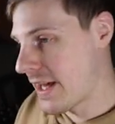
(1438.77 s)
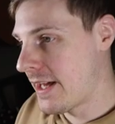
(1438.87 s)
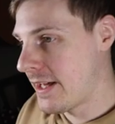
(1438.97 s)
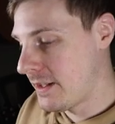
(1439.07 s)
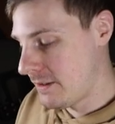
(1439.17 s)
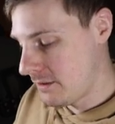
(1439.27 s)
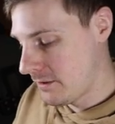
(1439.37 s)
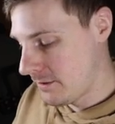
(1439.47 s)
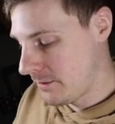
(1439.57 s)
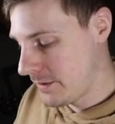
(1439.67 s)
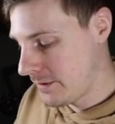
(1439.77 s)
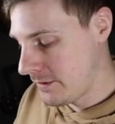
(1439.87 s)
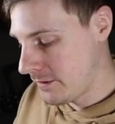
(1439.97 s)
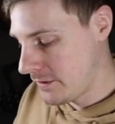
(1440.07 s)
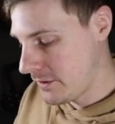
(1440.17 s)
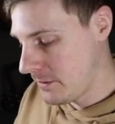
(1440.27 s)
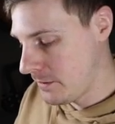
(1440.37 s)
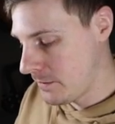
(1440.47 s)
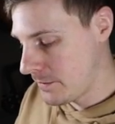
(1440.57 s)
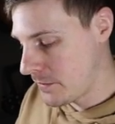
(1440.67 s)
1,
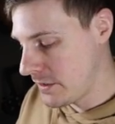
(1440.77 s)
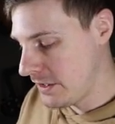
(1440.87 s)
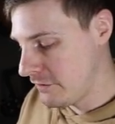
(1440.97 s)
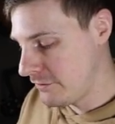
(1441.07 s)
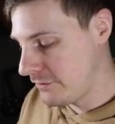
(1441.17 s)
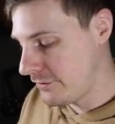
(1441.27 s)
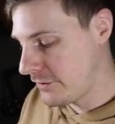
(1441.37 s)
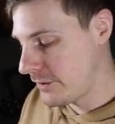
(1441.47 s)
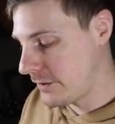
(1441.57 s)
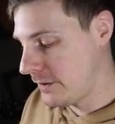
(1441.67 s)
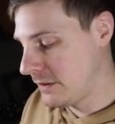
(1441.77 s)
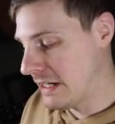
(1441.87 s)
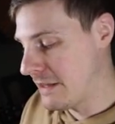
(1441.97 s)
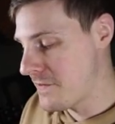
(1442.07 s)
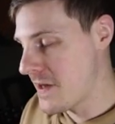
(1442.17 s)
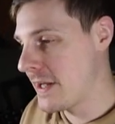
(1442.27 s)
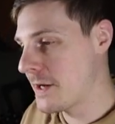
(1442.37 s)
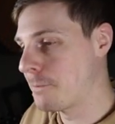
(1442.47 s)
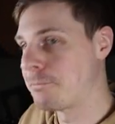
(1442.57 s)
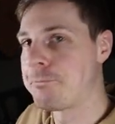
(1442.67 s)
2, 3, 4, I
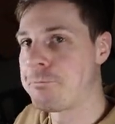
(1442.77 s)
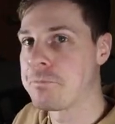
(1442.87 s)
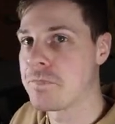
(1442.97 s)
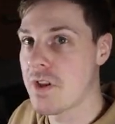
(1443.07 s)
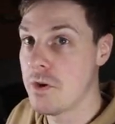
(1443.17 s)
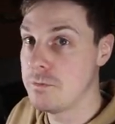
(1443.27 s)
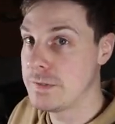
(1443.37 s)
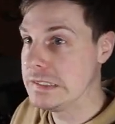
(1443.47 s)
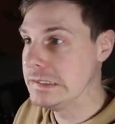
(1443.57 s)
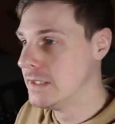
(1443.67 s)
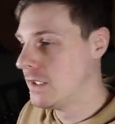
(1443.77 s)
think. Hopefully.